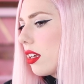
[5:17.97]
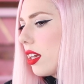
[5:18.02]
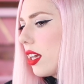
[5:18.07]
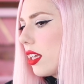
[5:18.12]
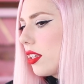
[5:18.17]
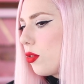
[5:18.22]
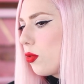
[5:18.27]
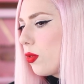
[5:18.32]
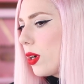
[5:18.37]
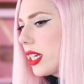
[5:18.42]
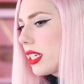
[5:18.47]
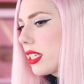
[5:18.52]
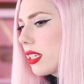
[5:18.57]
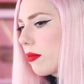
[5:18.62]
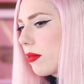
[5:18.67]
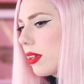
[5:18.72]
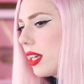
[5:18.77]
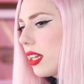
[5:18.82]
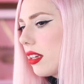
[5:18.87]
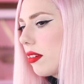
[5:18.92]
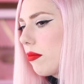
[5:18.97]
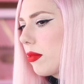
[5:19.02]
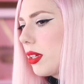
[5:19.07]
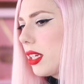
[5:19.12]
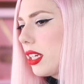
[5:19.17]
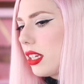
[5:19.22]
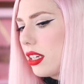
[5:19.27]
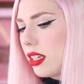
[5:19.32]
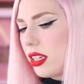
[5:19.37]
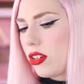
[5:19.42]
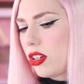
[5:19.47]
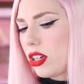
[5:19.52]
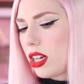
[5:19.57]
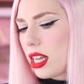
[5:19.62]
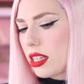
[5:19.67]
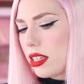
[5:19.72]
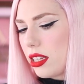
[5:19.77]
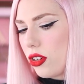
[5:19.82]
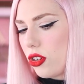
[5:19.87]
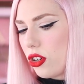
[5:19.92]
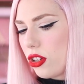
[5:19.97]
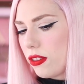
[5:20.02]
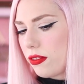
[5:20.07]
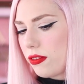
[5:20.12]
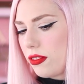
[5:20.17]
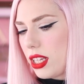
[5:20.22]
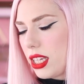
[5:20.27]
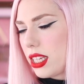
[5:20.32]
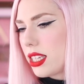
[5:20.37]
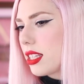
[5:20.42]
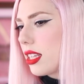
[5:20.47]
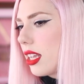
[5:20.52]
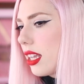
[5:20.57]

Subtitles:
Otherwise I'm gonna be cutting all of this.